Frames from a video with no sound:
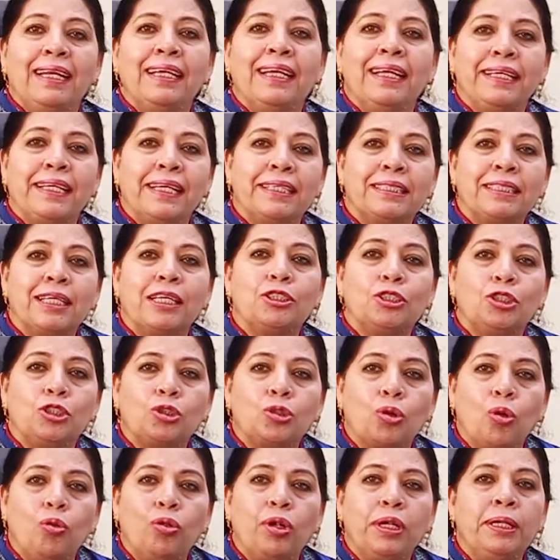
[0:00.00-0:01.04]
and it is a
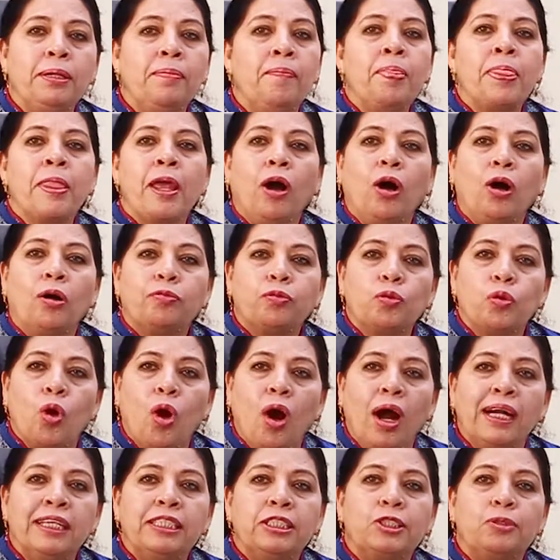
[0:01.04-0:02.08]
story of
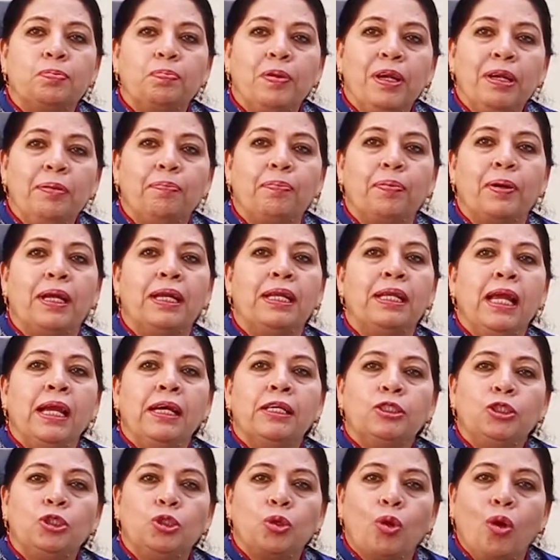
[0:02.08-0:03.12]
God's people
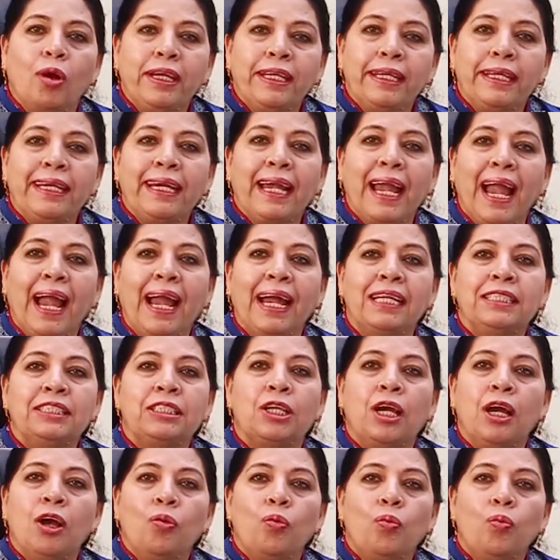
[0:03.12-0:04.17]
joining
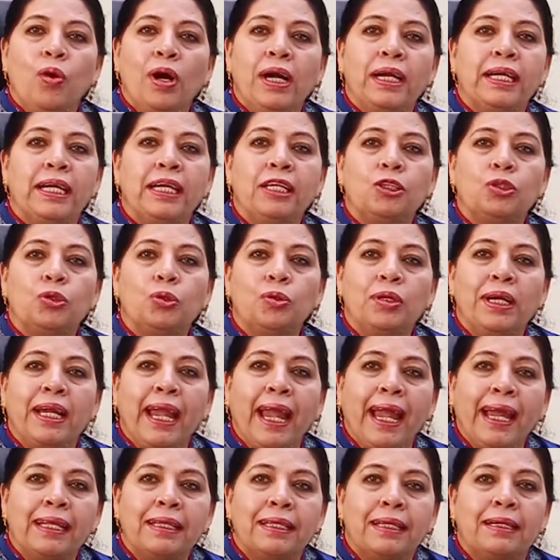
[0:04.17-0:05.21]
hands, working
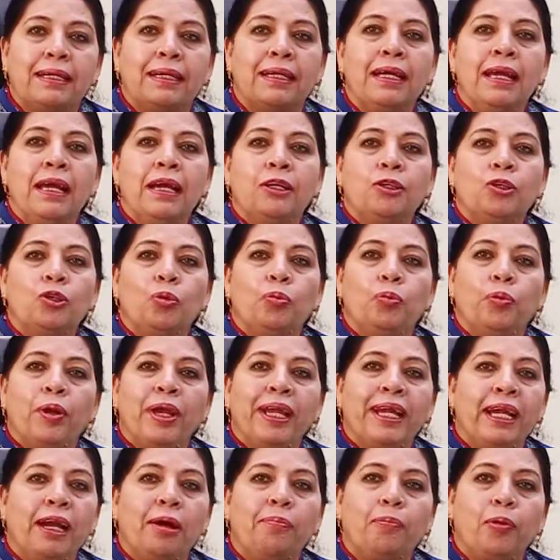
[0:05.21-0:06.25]
together to
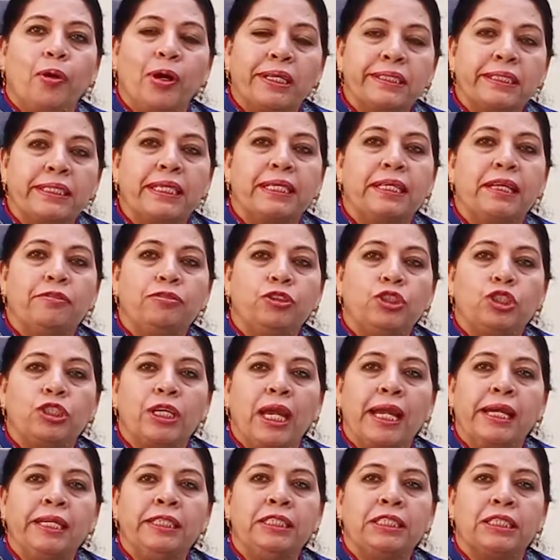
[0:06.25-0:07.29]
bring a positive
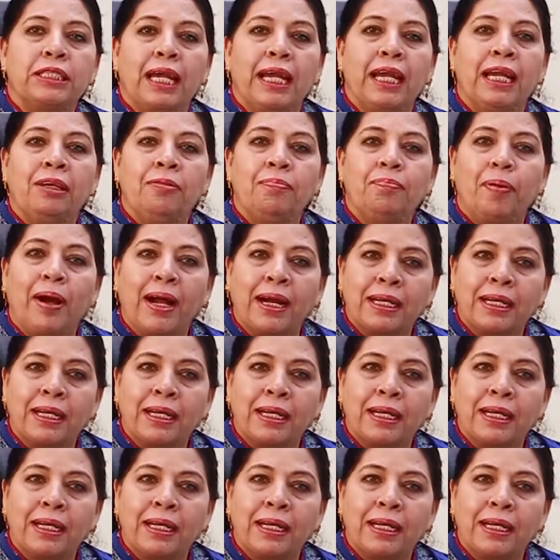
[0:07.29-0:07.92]
change in